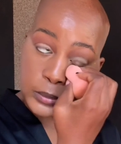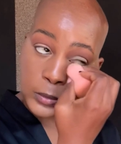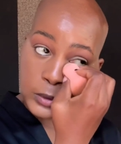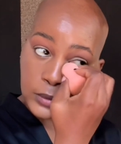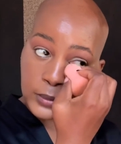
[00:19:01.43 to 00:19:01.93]

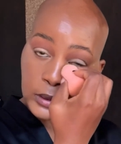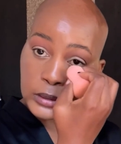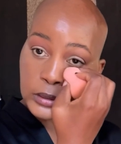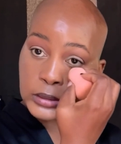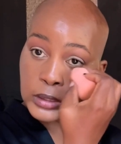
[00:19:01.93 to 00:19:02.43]

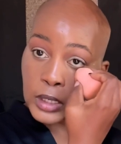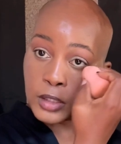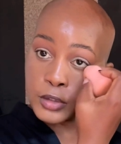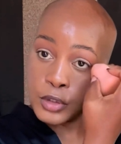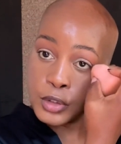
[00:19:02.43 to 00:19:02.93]
motivated
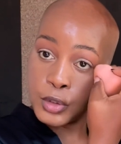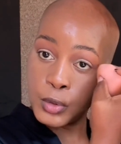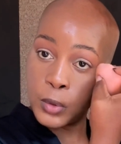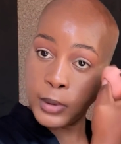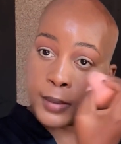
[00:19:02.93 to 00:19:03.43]
and just
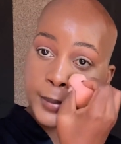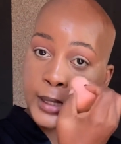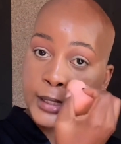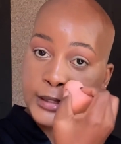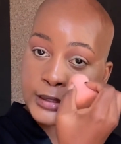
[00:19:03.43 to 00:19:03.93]
know my
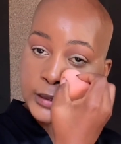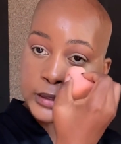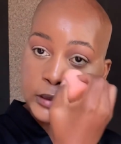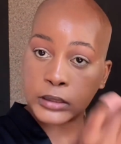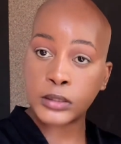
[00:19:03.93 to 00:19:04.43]
place
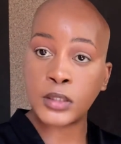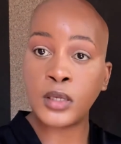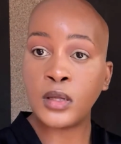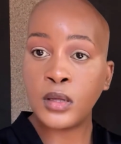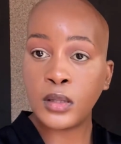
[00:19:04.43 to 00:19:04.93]
is...
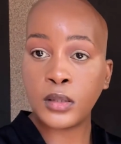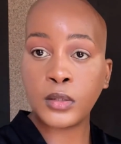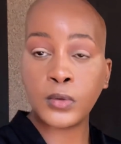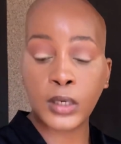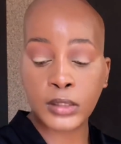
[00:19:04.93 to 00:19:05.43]

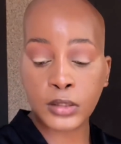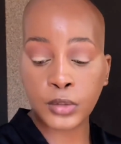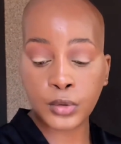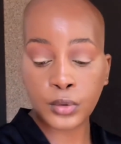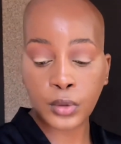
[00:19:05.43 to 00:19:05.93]
You guys are
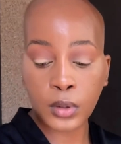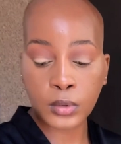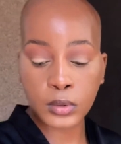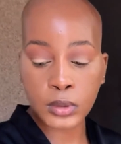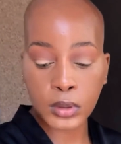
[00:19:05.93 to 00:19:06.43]
too
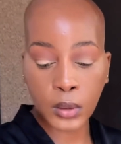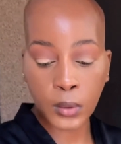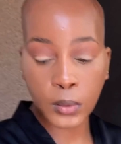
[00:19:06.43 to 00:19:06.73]
close now.